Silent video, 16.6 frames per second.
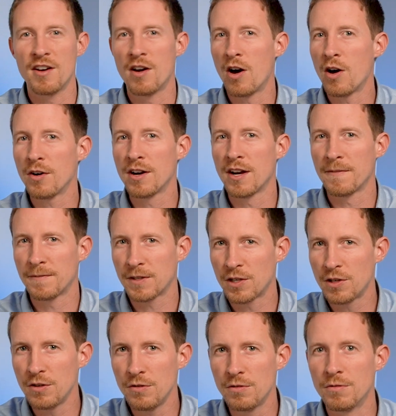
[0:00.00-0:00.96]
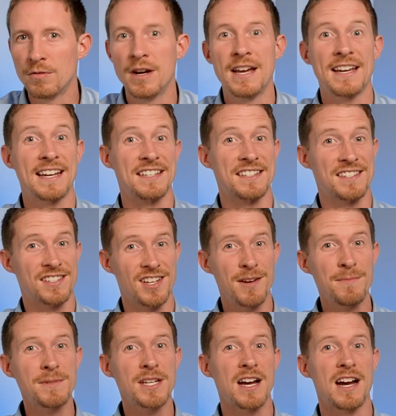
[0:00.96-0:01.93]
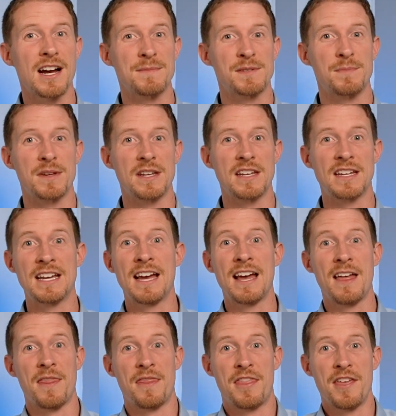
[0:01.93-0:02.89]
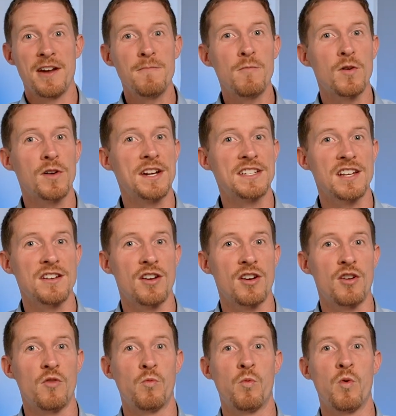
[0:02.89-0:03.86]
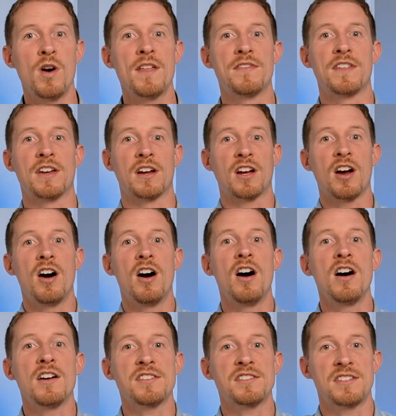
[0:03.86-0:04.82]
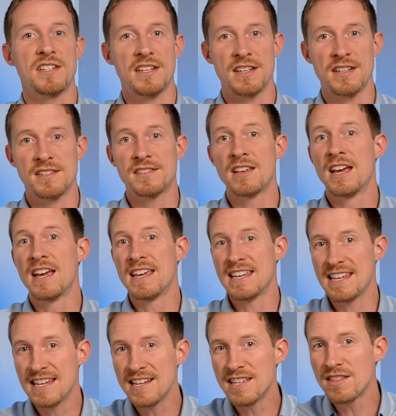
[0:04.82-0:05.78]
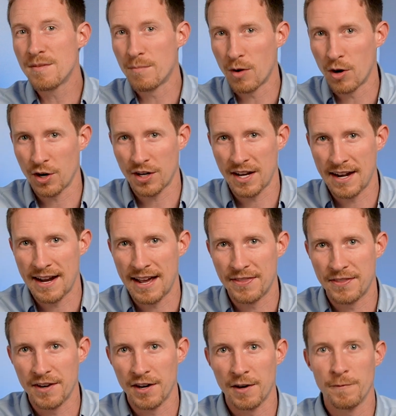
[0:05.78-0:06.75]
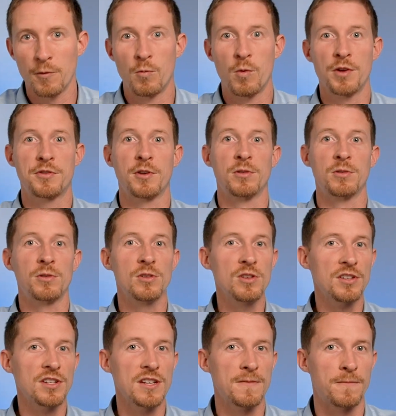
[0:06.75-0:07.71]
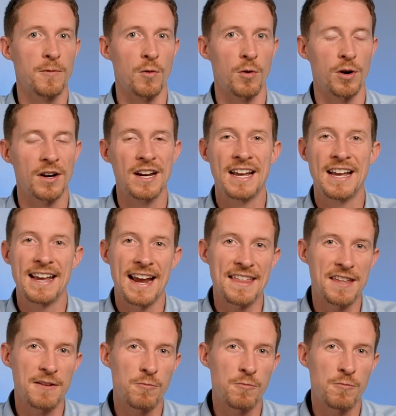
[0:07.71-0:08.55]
an RFQ can sometimes be them wanting to know what the cost is in the market out there for what they're looking for, and